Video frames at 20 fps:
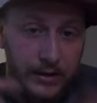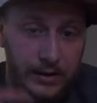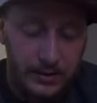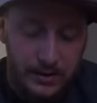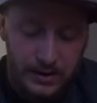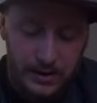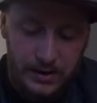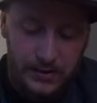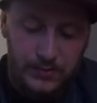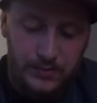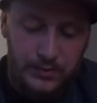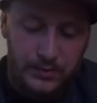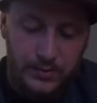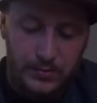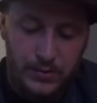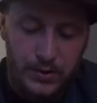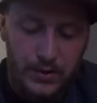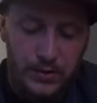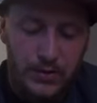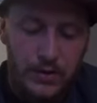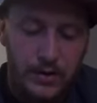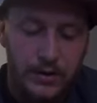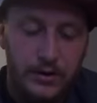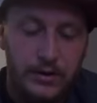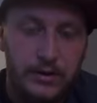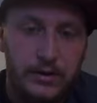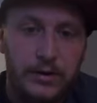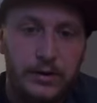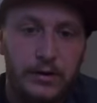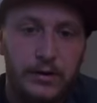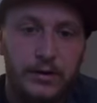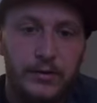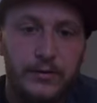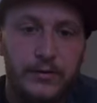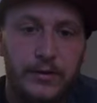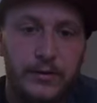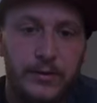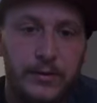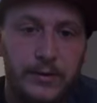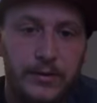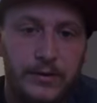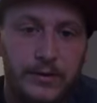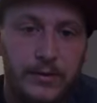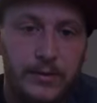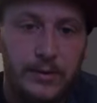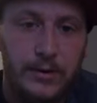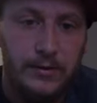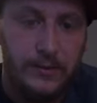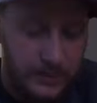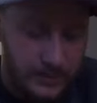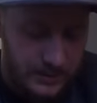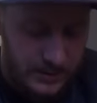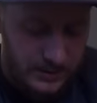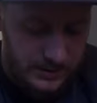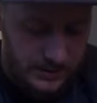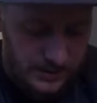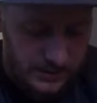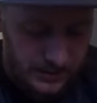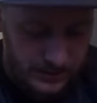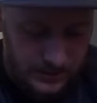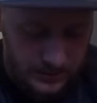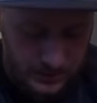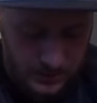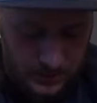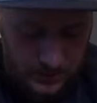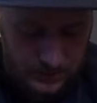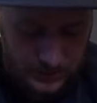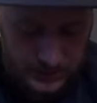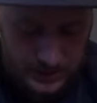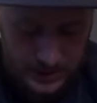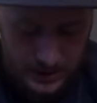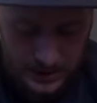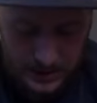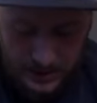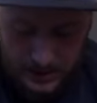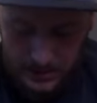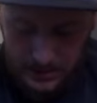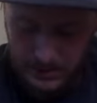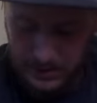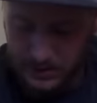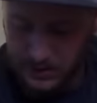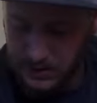on her head with a bow on it, you know, something similar to this, just holds her hair.